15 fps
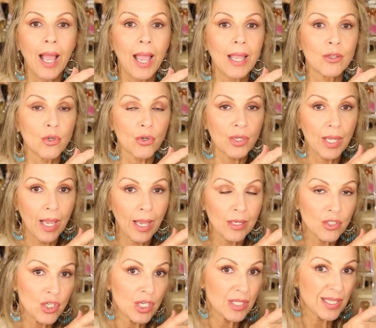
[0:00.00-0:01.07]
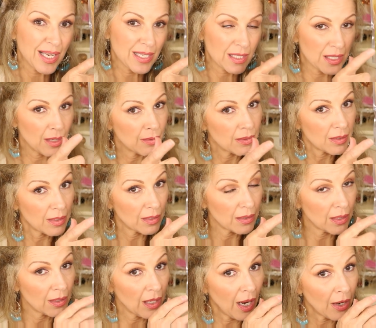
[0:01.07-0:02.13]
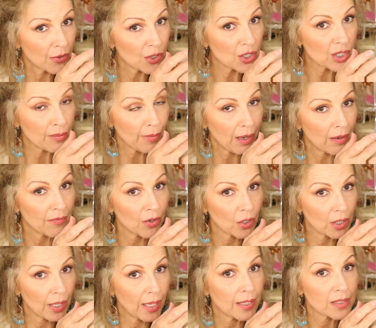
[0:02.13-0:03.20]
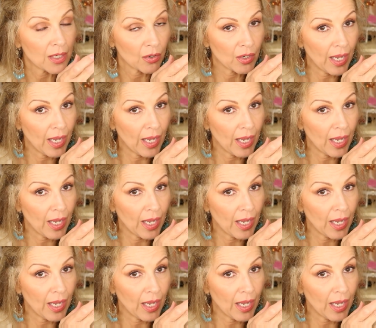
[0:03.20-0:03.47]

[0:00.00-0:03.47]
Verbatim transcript: and your cat, she says that the largest amount of her clients are